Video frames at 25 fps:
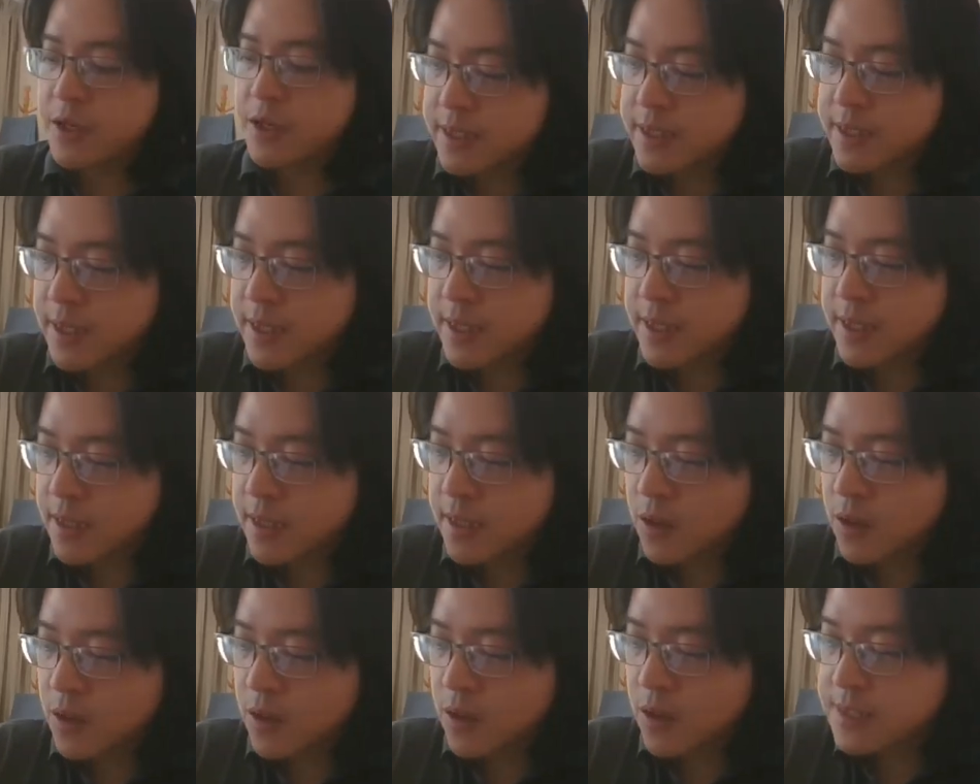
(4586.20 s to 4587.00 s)
the
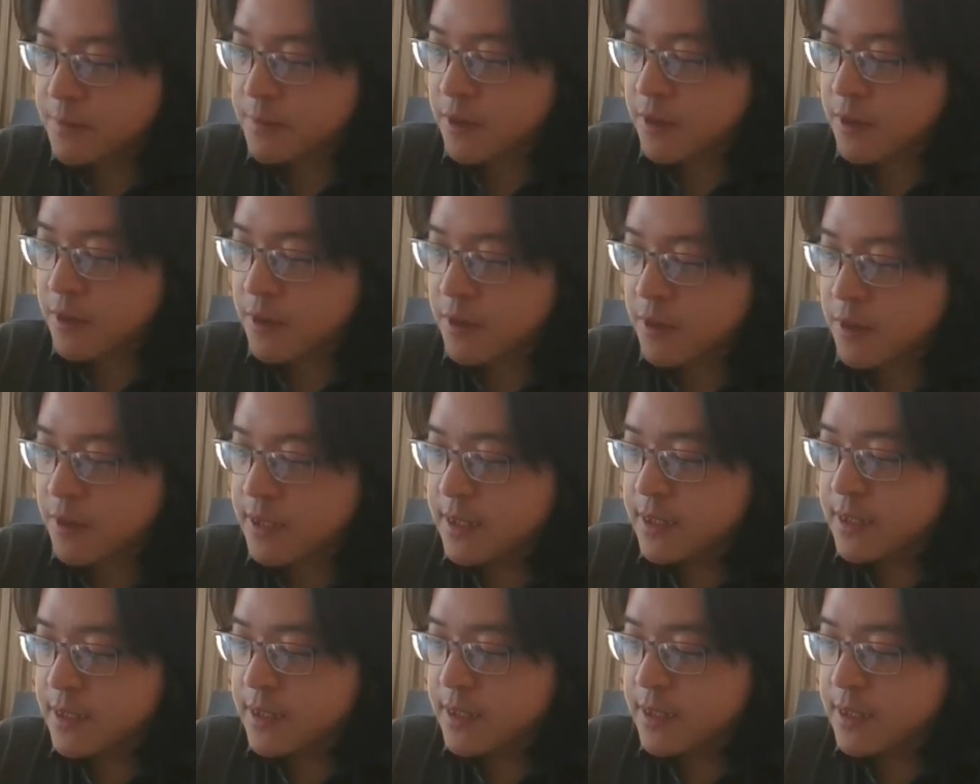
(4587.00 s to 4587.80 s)
concept of
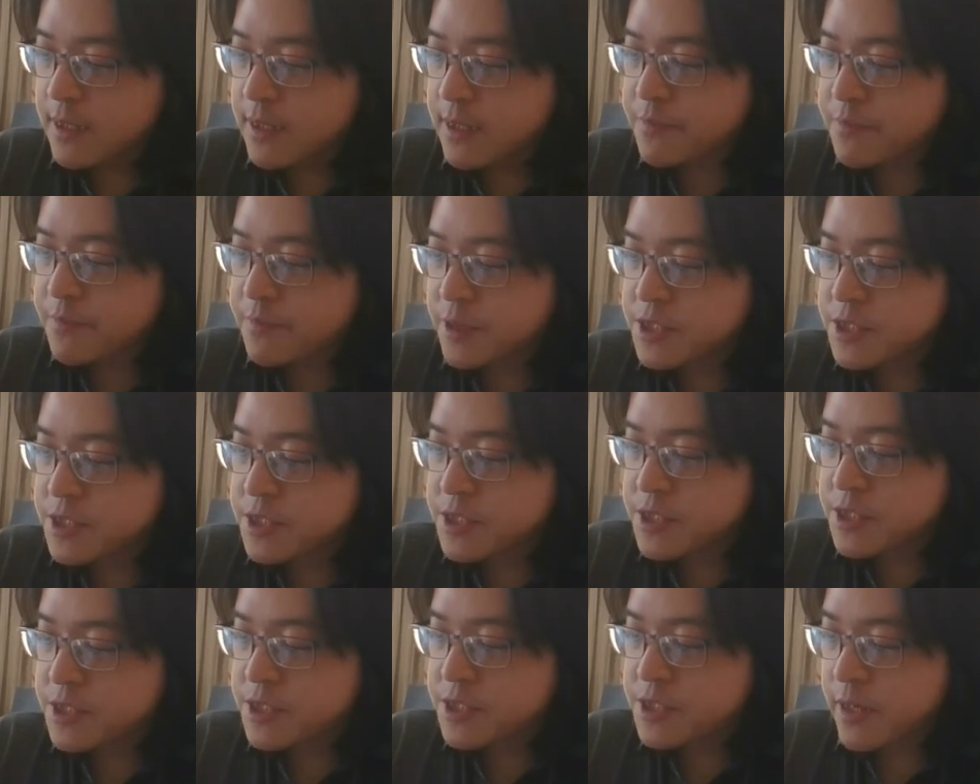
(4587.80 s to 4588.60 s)
separation
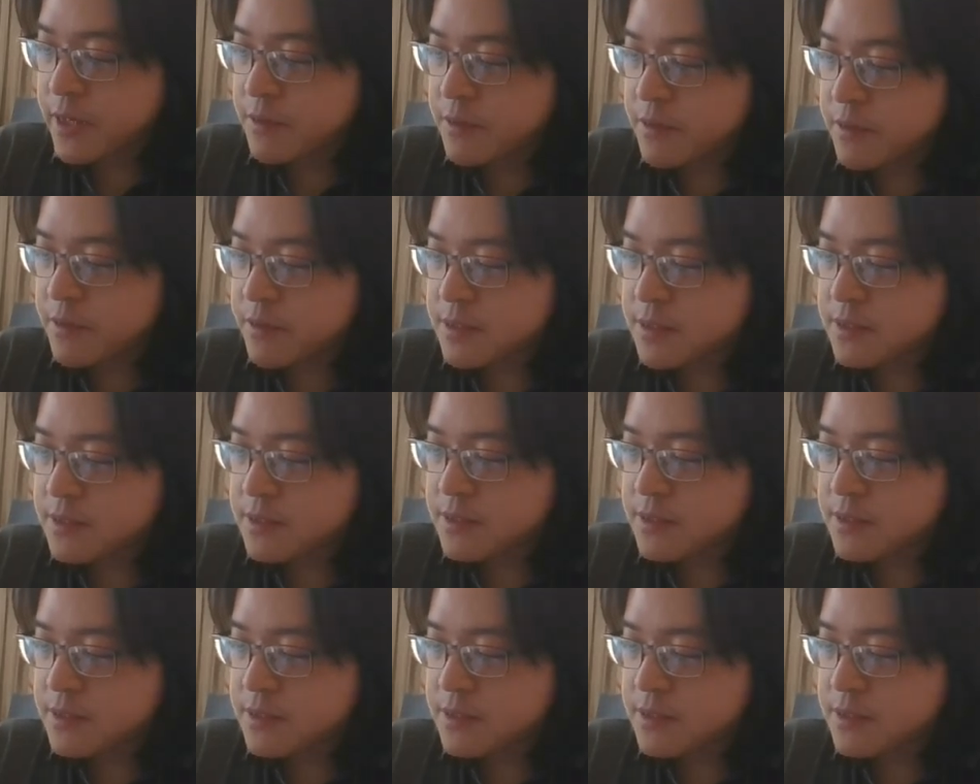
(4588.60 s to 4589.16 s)
of variables.